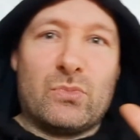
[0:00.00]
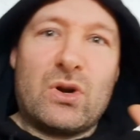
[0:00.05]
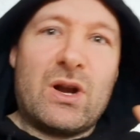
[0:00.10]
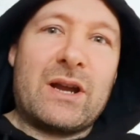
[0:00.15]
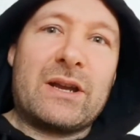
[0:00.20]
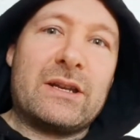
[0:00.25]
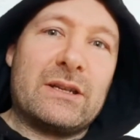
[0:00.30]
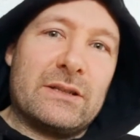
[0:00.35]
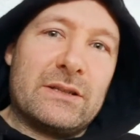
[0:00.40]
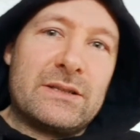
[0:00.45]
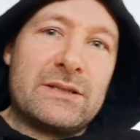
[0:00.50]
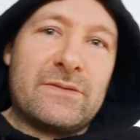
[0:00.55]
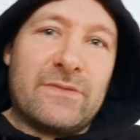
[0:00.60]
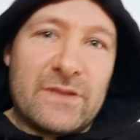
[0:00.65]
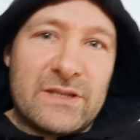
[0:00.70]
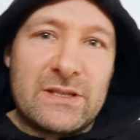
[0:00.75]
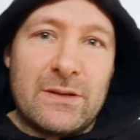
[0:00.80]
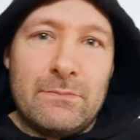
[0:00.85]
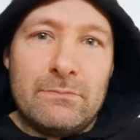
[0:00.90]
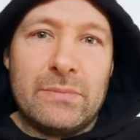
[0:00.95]
miraculous
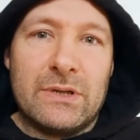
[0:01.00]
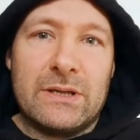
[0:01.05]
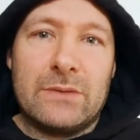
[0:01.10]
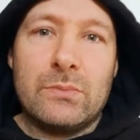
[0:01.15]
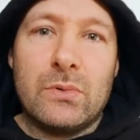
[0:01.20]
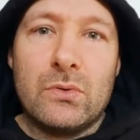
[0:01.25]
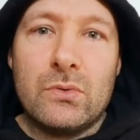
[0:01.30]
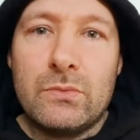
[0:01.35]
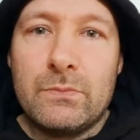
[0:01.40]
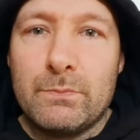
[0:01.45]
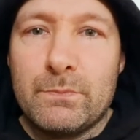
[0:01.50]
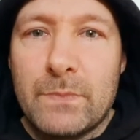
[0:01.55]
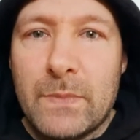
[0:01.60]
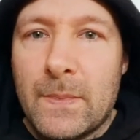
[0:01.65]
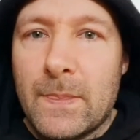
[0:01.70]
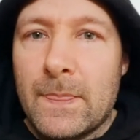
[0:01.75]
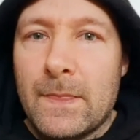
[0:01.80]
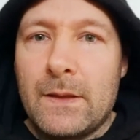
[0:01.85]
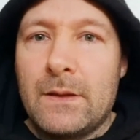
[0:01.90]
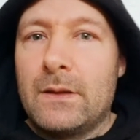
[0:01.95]
for some people,
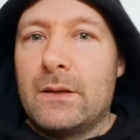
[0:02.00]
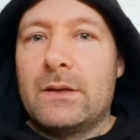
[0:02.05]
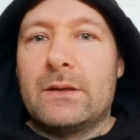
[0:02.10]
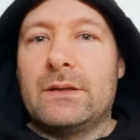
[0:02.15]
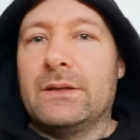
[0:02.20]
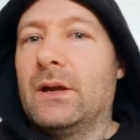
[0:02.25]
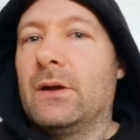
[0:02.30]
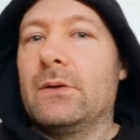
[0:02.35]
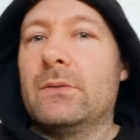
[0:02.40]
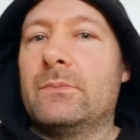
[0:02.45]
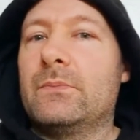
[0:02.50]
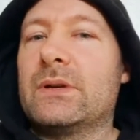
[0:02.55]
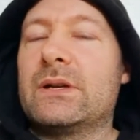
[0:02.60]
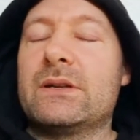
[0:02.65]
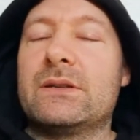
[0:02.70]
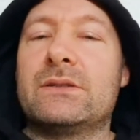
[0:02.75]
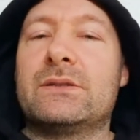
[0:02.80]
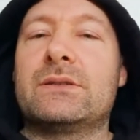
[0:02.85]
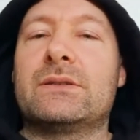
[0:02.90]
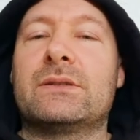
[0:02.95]
you know,
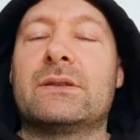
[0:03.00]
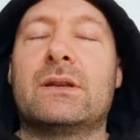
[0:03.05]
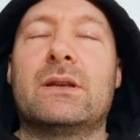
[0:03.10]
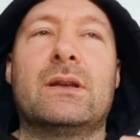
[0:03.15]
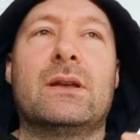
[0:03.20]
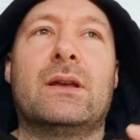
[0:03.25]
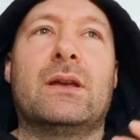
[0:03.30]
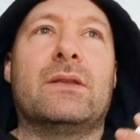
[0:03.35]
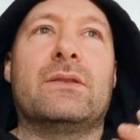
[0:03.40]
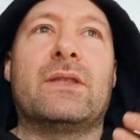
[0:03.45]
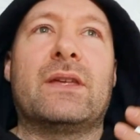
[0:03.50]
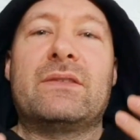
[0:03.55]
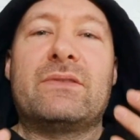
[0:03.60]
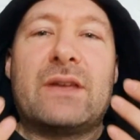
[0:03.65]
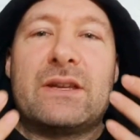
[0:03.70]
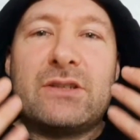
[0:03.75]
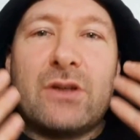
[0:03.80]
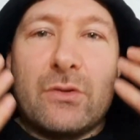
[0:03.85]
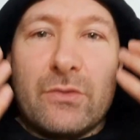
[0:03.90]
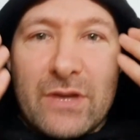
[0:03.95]
because
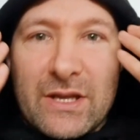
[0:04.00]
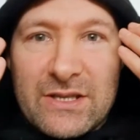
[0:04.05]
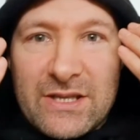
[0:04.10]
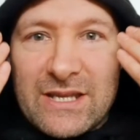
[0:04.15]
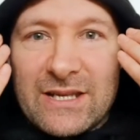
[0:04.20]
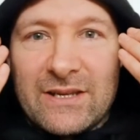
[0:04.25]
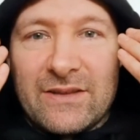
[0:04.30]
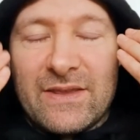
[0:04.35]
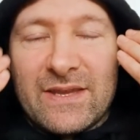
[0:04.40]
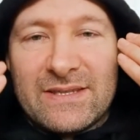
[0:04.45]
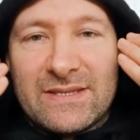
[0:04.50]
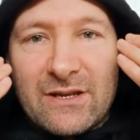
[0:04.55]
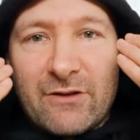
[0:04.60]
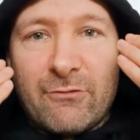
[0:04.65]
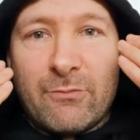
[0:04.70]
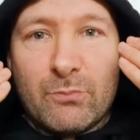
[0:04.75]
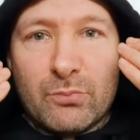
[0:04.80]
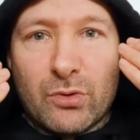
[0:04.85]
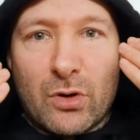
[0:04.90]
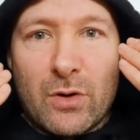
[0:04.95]
they think of
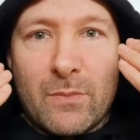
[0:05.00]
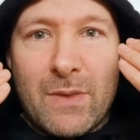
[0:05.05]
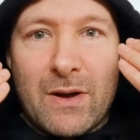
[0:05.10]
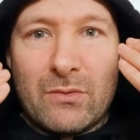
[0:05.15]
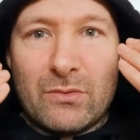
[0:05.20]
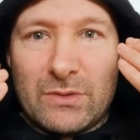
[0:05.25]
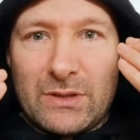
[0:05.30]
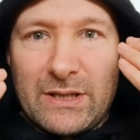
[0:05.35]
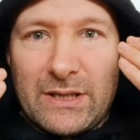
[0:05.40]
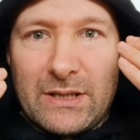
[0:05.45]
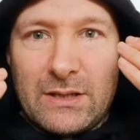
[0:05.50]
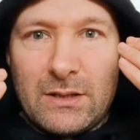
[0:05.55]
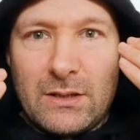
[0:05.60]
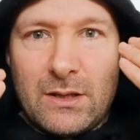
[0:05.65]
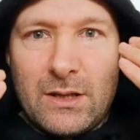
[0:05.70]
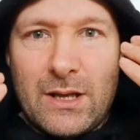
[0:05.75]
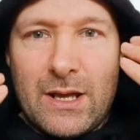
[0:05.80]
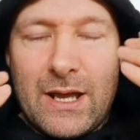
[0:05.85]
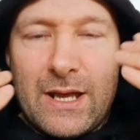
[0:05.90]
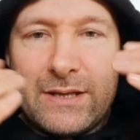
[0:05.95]
themselves primarily,
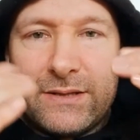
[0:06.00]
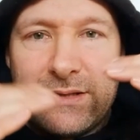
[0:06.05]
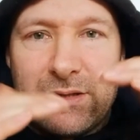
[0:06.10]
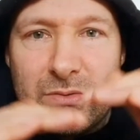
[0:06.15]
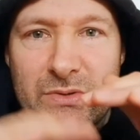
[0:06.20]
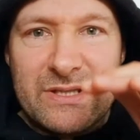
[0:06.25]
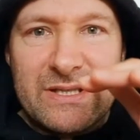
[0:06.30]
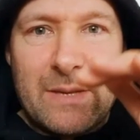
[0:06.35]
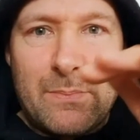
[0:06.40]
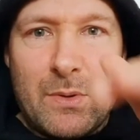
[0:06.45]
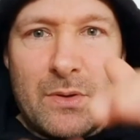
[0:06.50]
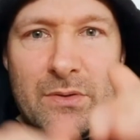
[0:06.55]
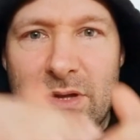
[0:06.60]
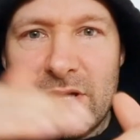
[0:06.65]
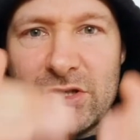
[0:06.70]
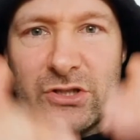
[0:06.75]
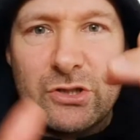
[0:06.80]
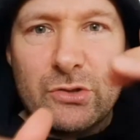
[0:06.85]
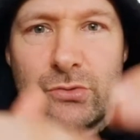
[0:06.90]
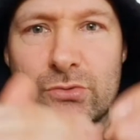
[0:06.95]
and they'll step on
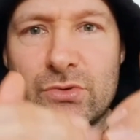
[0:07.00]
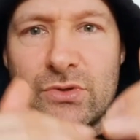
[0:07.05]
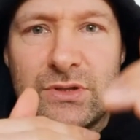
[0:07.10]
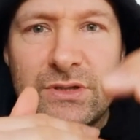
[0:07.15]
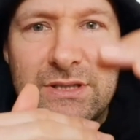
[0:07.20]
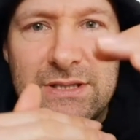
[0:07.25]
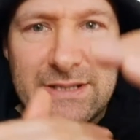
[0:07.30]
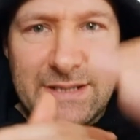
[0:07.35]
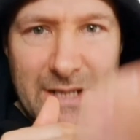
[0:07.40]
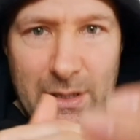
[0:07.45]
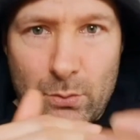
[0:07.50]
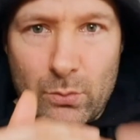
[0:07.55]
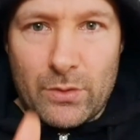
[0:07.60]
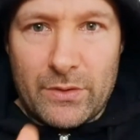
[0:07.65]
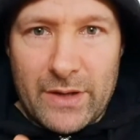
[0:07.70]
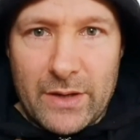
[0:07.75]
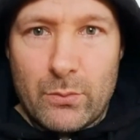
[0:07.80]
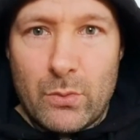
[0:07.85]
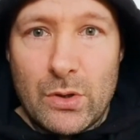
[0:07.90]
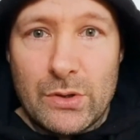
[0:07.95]
their children to get what
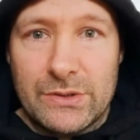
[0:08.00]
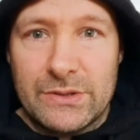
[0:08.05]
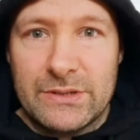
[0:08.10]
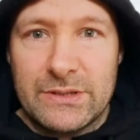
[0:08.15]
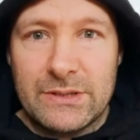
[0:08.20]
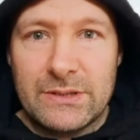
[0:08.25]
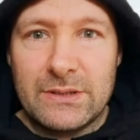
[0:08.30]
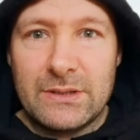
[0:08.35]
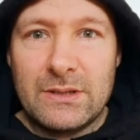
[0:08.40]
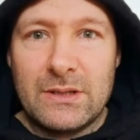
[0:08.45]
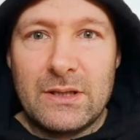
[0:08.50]
they want.